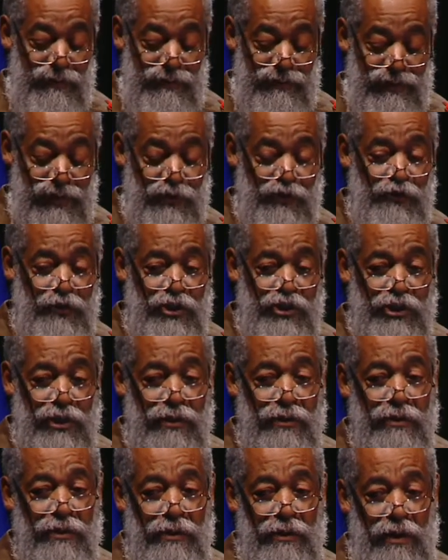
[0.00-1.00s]
this
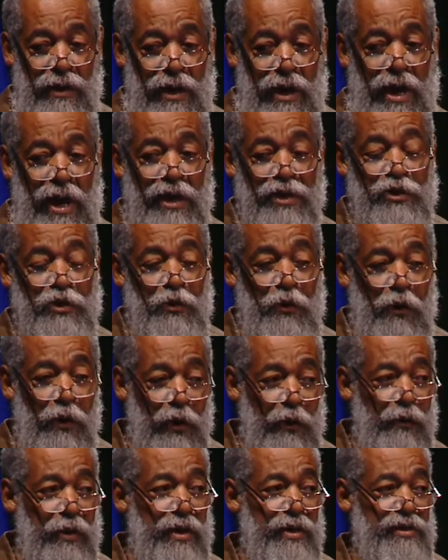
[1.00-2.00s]
region has
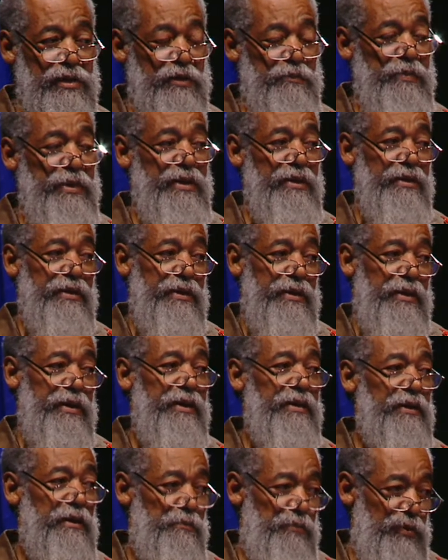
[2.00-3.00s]
always been
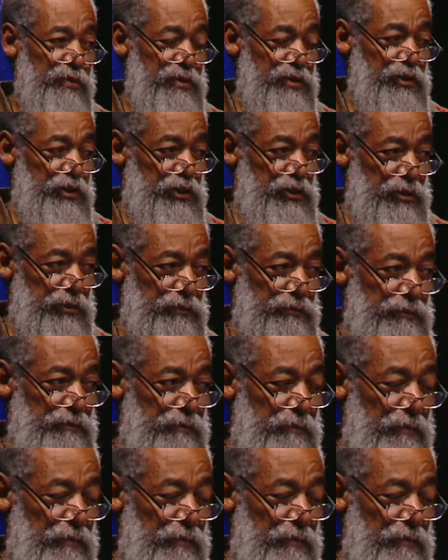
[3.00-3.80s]
in a position